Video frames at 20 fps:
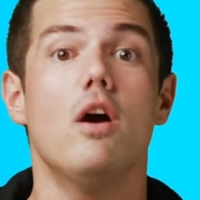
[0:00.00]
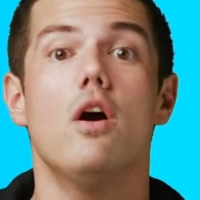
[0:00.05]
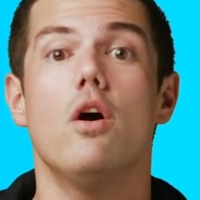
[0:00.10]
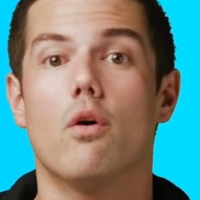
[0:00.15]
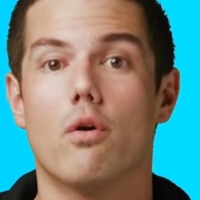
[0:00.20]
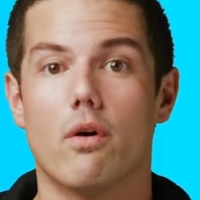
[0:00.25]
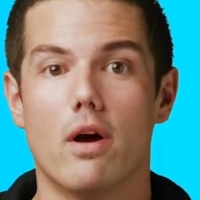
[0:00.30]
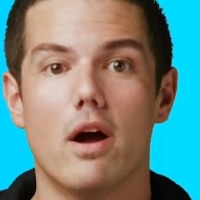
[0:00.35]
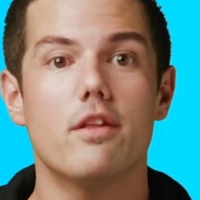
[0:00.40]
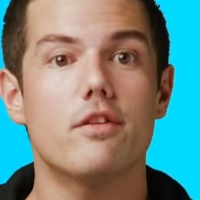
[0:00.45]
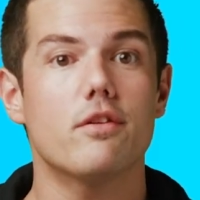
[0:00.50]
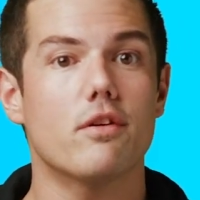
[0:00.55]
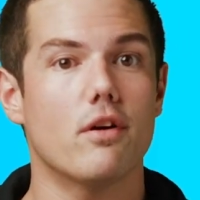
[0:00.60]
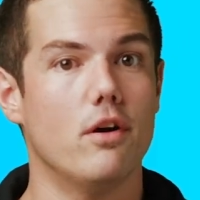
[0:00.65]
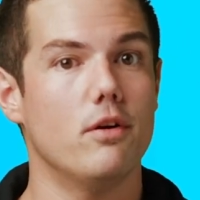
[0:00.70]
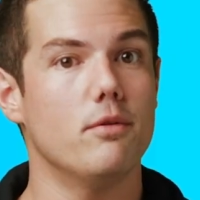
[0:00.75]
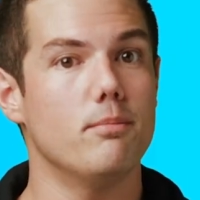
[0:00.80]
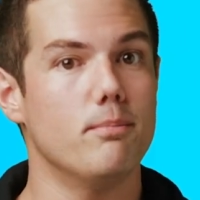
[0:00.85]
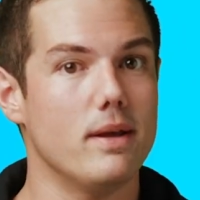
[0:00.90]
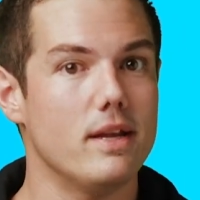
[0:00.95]
or other
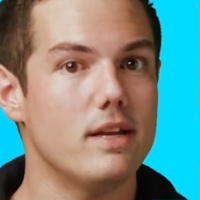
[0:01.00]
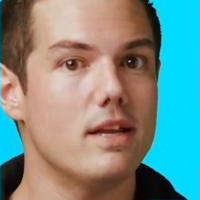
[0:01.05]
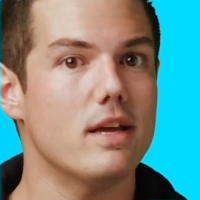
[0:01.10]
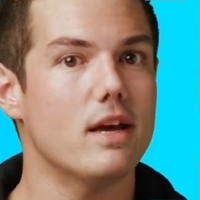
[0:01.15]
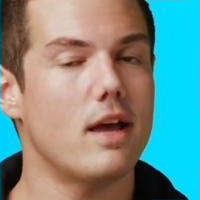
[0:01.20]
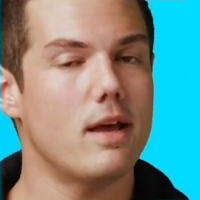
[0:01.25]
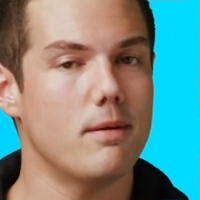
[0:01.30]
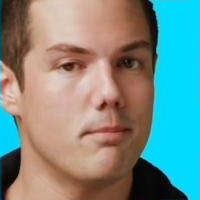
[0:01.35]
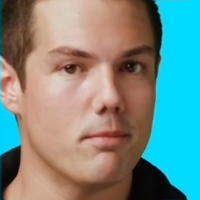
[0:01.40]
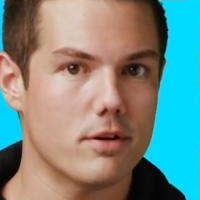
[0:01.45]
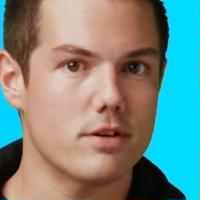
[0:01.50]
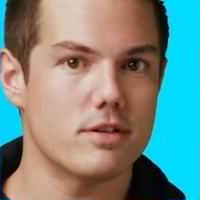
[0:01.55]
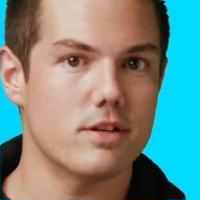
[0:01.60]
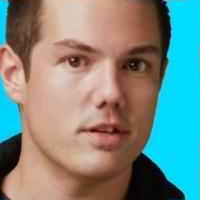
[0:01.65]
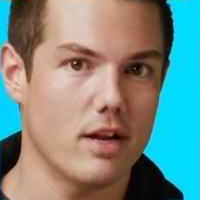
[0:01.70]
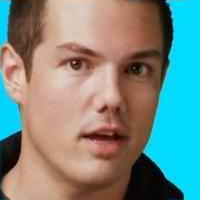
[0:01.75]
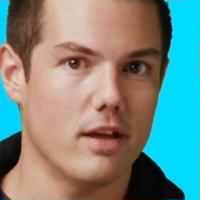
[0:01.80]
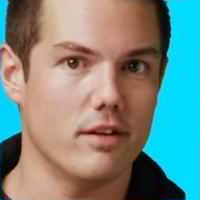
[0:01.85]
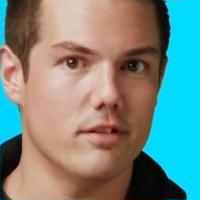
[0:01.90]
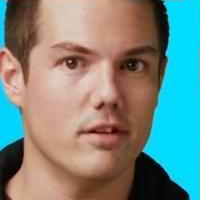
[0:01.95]
owned media and
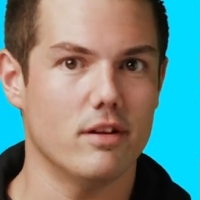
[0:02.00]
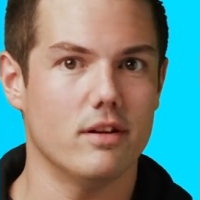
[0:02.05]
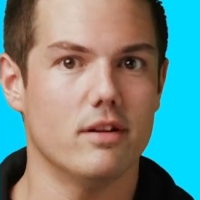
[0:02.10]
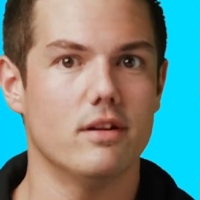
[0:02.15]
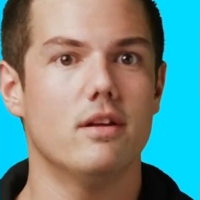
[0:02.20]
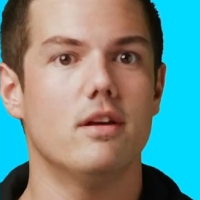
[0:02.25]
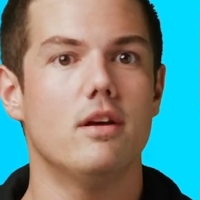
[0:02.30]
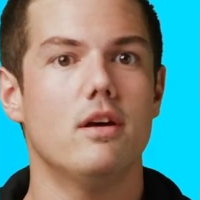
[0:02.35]
merchandising.